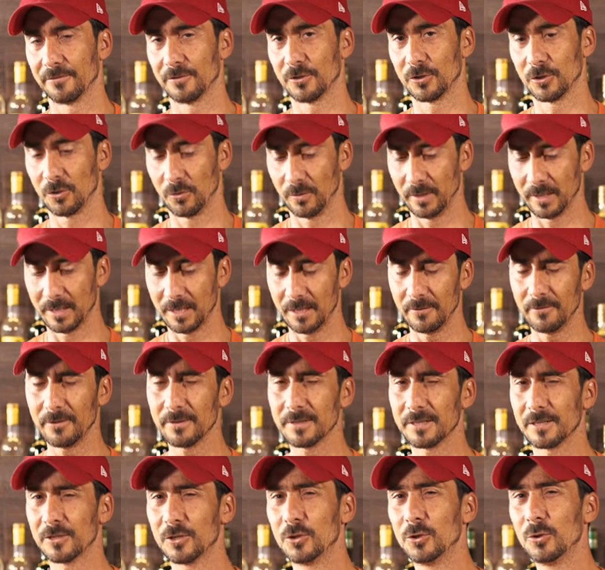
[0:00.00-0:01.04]
So it give
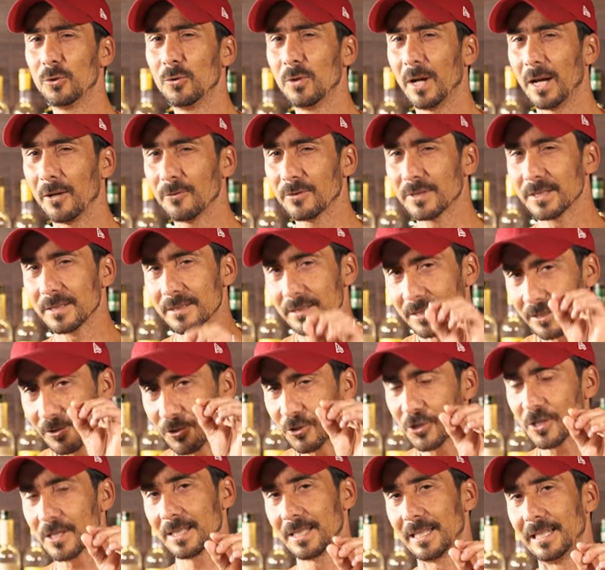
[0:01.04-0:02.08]
us a 2 ounces and
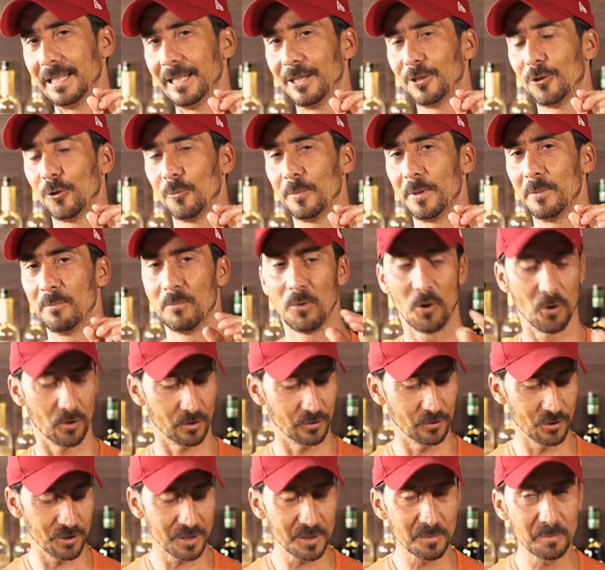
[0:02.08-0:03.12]
just a little bit more,
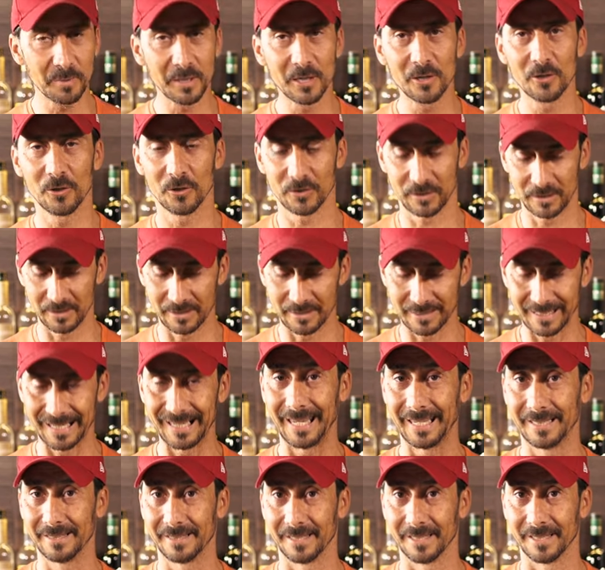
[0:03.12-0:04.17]
just because it's
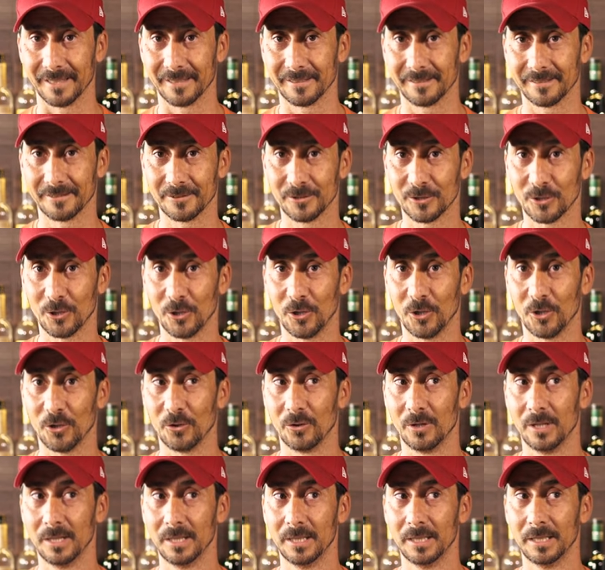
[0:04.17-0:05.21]
electric.
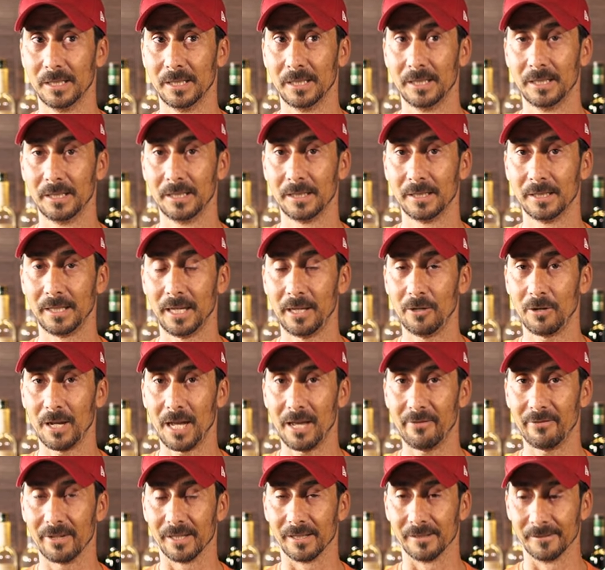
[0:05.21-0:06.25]
So there you
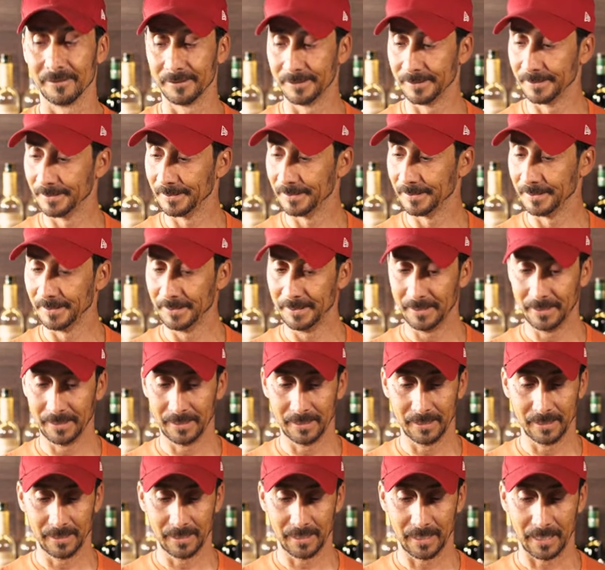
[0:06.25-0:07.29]
have it.
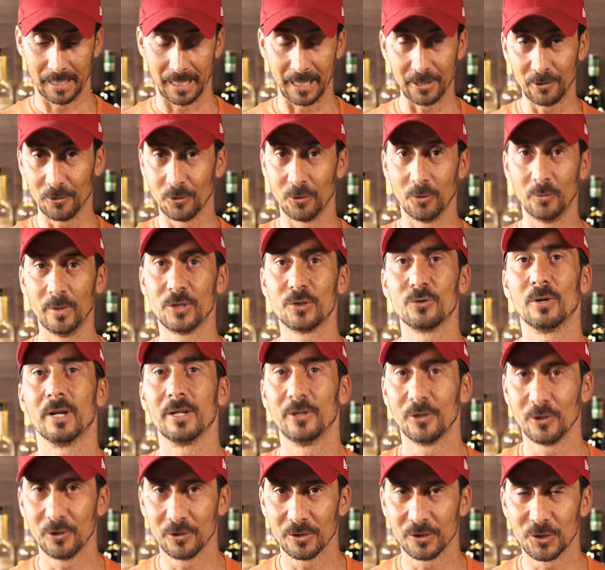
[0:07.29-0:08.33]
I don't know which one
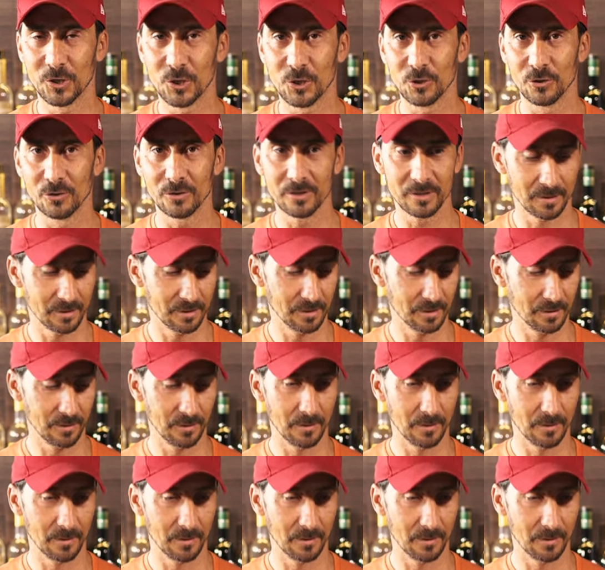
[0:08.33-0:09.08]
you're gonna choose.